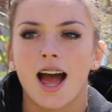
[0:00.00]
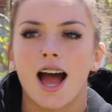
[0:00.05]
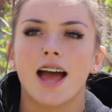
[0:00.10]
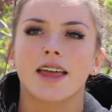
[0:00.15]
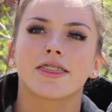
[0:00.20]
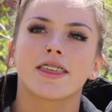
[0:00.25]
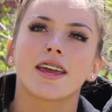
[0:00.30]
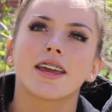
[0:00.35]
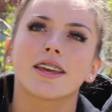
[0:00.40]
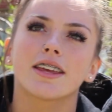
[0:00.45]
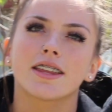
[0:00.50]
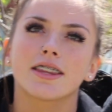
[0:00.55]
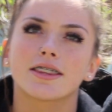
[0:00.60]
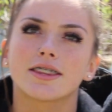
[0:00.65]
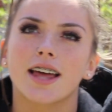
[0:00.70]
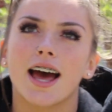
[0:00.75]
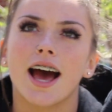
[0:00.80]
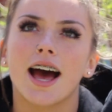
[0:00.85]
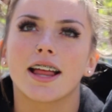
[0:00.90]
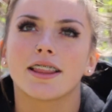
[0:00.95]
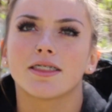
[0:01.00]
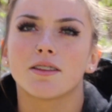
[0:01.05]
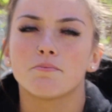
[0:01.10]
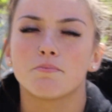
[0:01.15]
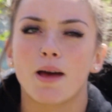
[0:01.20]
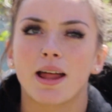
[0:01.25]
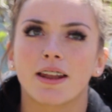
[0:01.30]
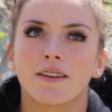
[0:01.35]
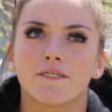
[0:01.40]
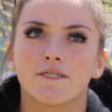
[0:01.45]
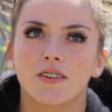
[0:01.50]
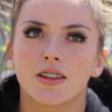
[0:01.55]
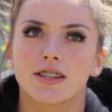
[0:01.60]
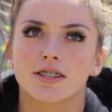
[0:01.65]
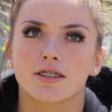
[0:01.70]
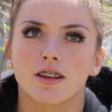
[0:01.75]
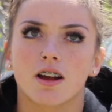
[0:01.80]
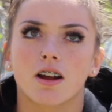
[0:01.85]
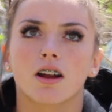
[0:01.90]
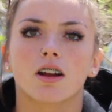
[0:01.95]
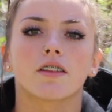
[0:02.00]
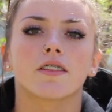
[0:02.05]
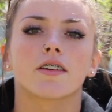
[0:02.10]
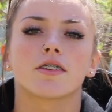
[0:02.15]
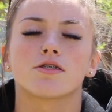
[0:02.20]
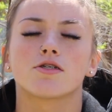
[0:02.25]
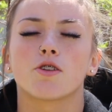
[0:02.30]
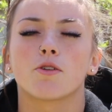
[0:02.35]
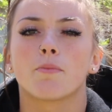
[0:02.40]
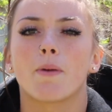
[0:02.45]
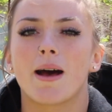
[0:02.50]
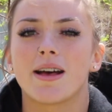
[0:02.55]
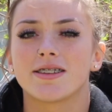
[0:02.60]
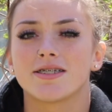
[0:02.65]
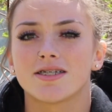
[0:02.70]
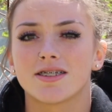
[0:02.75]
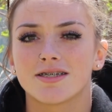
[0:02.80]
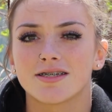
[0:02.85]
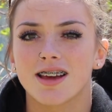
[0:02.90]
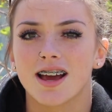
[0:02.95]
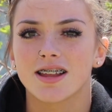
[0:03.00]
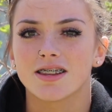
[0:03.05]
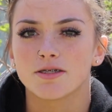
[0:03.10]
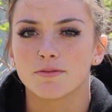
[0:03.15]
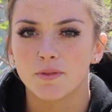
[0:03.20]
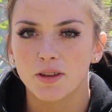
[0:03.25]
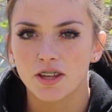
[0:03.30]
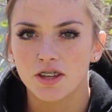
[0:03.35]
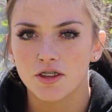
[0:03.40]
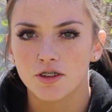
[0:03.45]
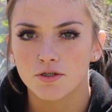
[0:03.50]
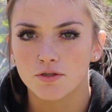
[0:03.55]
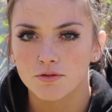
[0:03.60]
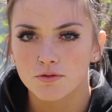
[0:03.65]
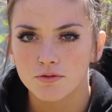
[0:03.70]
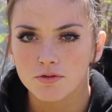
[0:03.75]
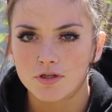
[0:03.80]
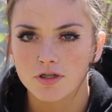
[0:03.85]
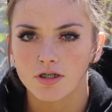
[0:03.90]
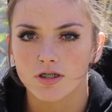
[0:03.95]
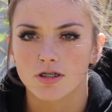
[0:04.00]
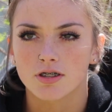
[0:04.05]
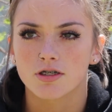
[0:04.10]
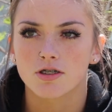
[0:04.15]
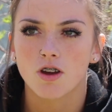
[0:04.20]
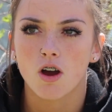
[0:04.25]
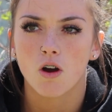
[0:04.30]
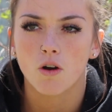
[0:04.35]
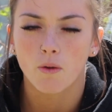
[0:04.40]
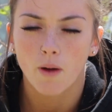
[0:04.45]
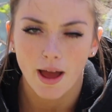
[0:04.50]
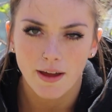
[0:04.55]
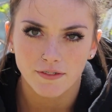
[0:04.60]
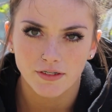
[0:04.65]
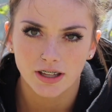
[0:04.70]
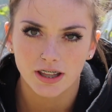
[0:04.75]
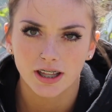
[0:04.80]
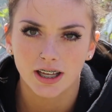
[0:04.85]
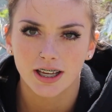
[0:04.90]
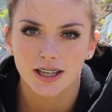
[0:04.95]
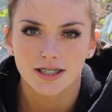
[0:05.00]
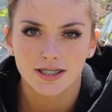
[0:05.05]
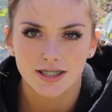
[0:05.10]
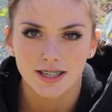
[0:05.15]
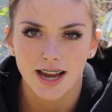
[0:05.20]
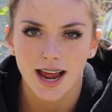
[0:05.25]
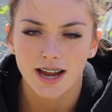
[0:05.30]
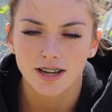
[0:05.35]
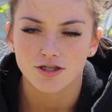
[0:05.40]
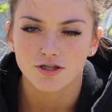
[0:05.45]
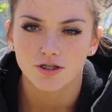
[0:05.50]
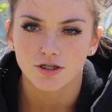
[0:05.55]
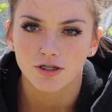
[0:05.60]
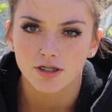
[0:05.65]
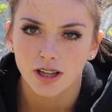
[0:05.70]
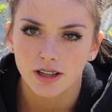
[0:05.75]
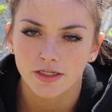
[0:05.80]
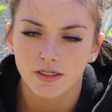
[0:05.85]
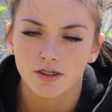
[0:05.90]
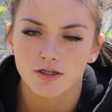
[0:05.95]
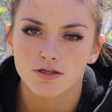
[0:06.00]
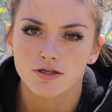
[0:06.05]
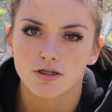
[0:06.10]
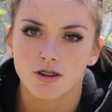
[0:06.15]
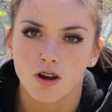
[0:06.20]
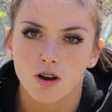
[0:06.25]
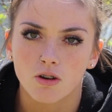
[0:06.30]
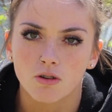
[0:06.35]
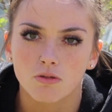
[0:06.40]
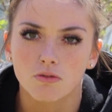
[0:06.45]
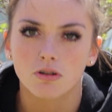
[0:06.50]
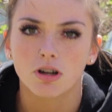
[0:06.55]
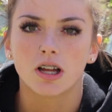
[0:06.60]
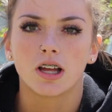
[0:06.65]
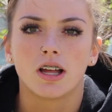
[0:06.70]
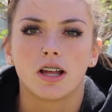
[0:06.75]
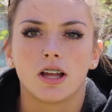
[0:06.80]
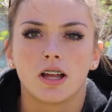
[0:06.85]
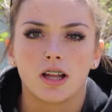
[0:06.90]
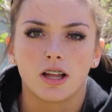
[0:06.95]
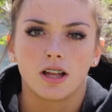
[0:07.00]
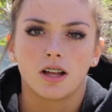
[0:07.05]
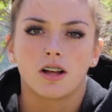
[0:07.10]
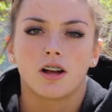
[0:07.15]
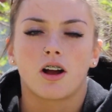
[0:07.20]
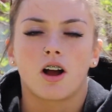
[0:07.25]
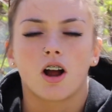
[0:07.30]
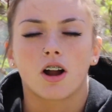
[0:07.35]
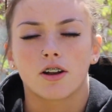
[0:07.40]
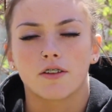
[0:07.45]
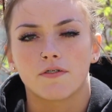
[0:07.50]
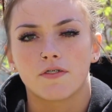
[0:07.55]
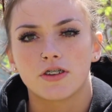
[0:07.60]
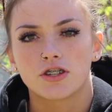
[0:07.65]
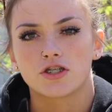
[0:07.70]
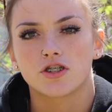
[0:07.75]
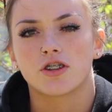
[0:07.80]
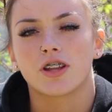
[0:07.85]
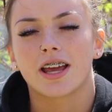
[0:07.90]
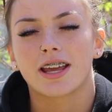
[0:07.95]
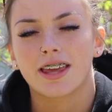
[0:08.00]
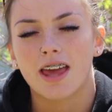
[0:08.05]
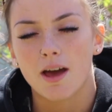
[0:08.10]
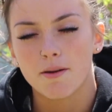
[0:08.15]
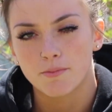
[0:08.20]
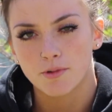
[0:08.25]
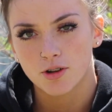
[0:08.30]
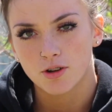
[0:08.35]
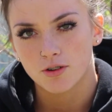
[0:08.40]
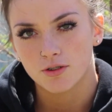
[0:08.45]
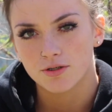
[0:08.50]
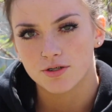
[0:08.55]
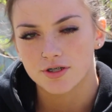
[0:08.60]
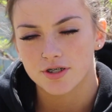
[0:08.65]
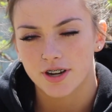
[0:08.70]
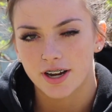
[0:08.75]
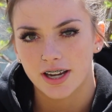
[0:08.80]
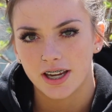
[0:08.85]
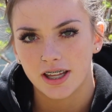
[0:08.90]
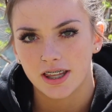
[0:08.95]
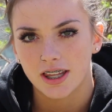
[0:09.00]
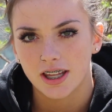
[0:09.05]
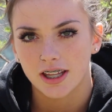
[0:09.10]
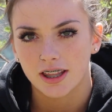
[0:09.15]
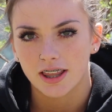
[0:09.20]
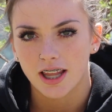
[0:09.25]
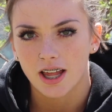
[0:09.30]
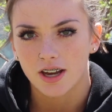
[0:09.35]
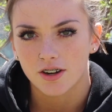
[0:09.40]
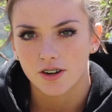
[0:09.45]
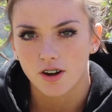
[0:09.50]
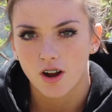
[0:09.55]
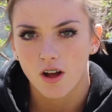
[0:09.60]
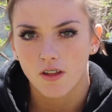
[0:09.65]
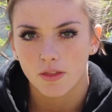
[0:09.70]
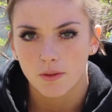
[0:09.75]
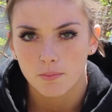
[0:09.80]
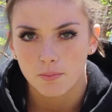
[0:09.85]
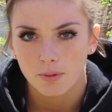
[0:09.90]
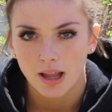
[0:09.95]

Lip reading: I think that the benefits are there's no pesticides being used, so everything is natural and there's no artificial like chemicals or anything that are on the